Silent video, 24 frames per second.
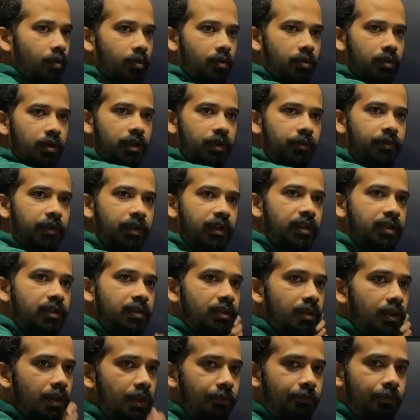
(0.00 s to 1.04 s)

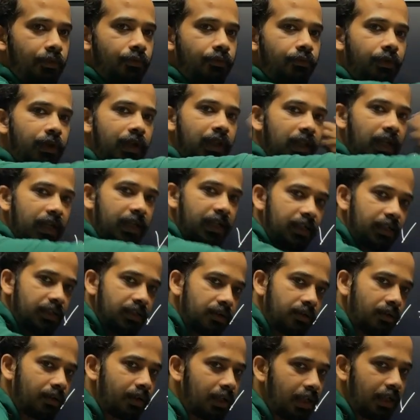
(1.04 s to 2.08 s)
If you feel like it is
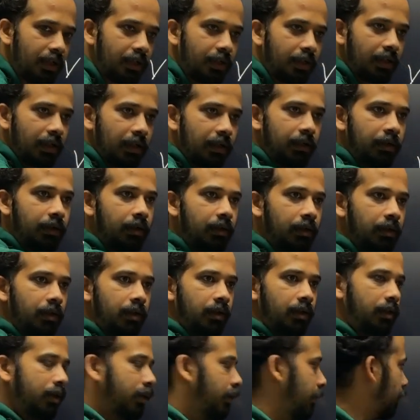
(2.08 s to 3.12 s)
rotating,
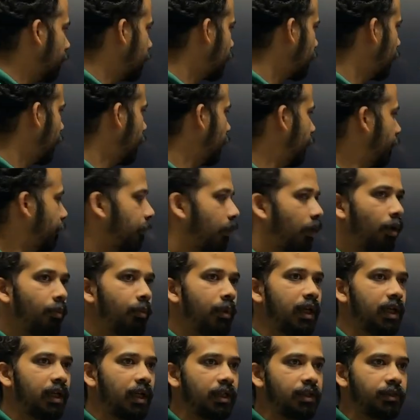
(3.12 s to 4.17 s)
okay, if
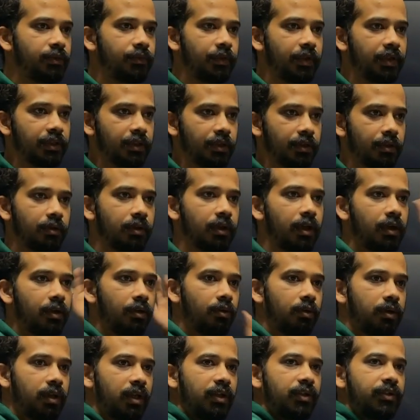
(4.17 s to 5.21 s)
omega is fixed, okay,
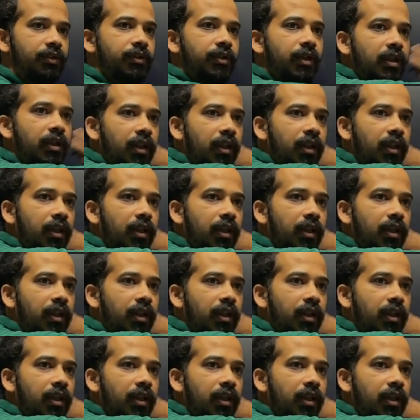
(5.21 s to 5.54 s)
rotational